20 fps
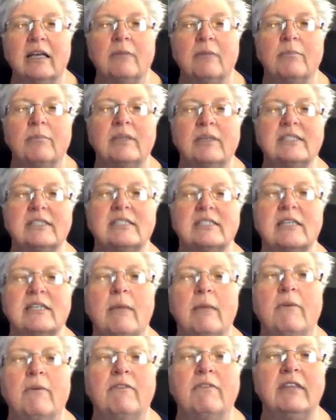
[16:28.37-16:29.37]
But some
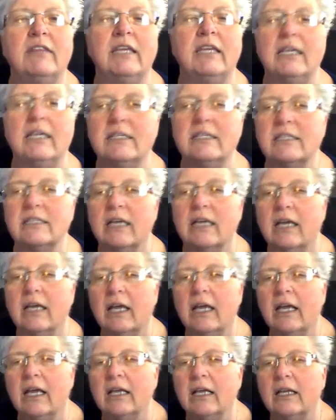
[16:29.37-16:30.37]
of these,
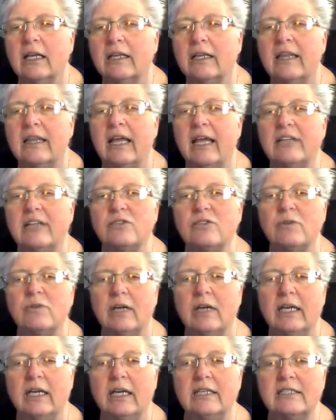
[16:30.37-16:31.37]
that's
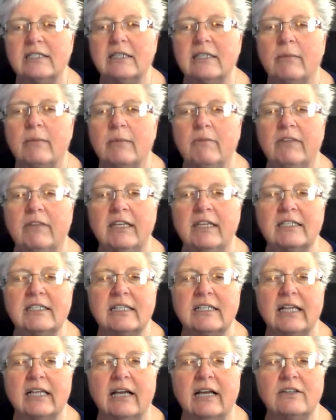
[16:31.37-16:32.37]
right, some of these
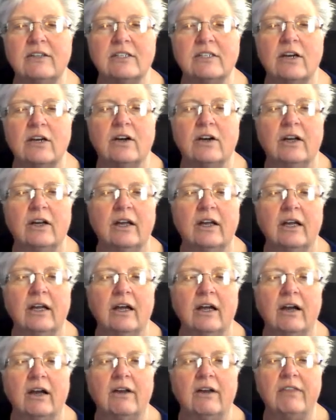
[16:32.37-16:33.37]
clouds are
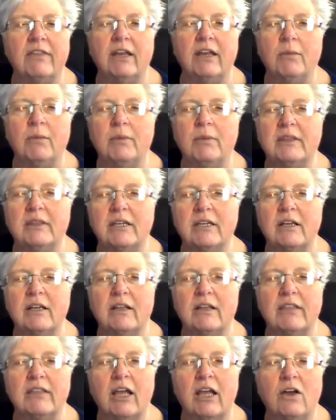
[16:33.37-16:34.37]
there, but
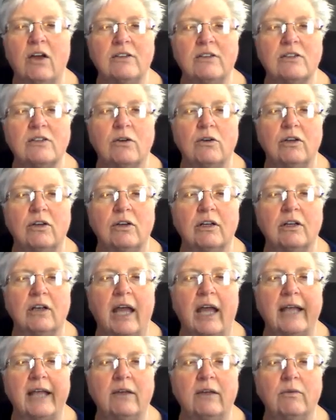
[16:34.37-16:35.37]
they also look
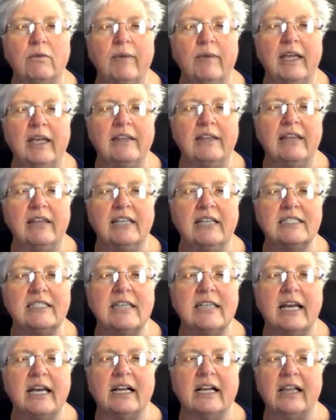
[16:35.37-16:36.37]
like, wait, that's
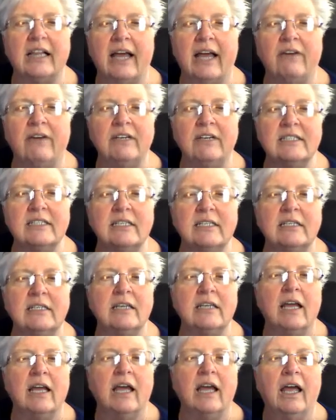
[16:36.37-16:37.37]
not a cloud, is it?
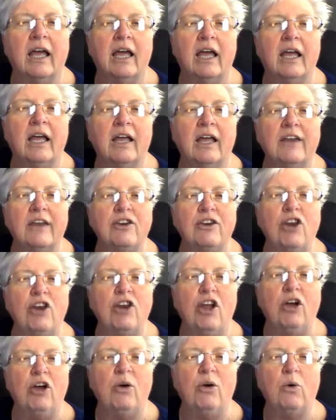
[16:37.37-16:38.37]

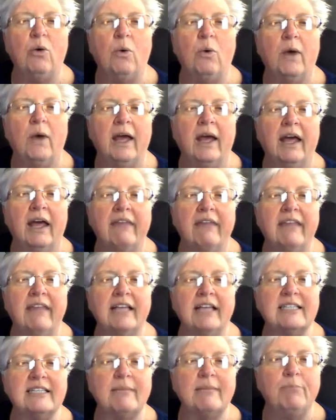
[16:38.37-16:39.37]
No,
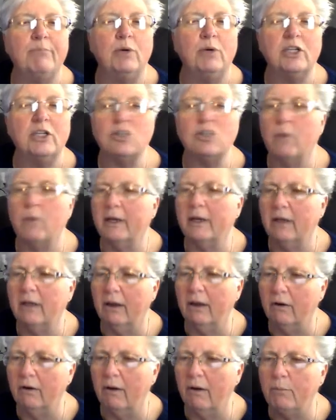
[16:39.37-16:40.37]
that's a bush. What
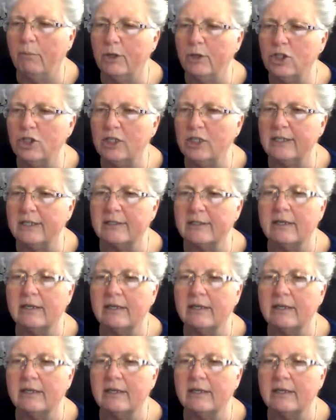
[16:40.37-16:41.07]
color are bushes?